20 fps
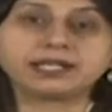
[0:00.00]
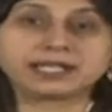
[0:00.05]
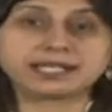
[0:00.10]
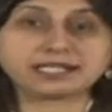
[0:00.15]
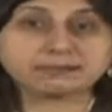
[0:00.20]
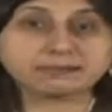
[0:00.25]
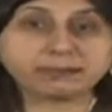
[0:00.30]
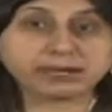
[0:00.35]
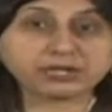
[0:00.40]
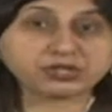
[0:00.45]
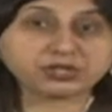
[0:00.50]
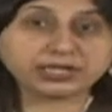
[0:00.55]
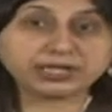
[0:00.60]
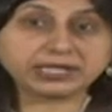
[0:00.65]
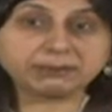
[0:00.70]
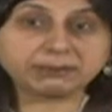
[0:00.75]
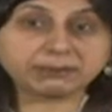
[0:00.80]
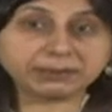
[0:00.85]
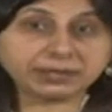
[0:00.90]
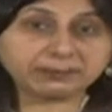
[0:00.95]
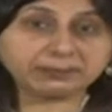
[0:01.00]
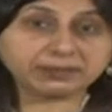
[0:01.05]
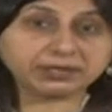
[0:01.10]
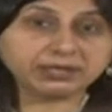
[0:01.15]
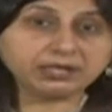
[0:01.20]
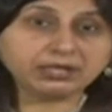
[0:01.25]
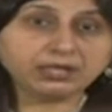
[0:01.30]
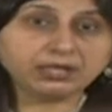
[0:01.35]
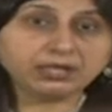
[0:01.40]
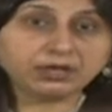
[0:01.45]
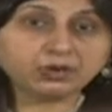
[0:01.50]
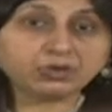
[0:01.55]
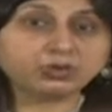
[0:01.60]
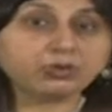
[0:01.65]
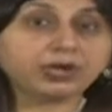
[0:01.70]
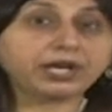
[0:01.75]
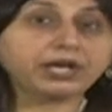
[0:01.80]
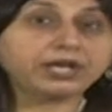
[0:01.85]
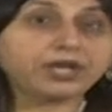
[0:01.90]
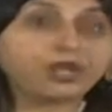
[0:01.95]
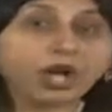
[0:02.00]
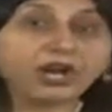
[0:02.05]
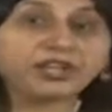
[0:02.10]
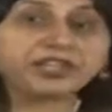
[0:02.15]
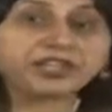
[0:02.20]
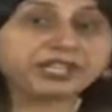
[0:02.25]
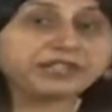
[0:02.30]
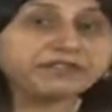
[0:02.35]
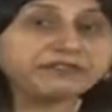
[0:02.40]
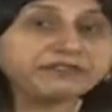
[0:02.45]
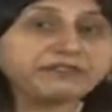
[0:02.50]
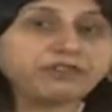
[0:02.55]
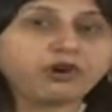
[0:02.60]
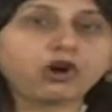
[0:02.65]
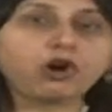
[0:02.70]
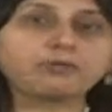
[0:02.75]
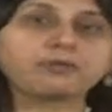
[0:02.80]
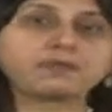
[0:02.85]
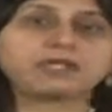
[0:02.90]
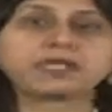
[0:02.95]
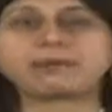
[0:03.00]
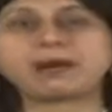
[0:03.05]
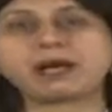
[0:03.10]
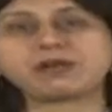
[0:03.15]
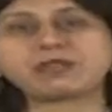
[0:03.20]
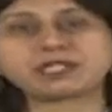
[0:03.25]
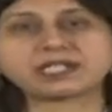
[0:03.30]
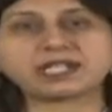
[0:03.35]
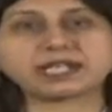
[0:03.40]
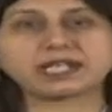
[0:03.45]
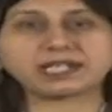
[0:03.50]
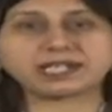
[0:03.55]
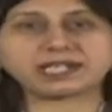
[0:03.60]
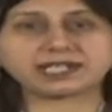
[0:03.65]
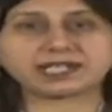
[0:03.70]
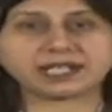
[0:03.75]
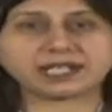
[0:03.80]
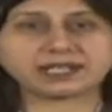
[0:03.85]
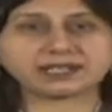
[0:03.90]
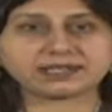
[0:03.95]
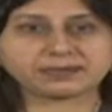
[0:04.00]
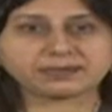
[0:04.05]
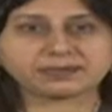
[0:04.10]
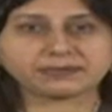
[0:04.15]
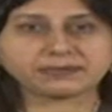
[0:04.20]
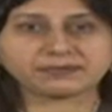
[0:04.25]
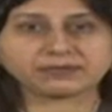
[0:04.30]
especially people who are not informed about statistics.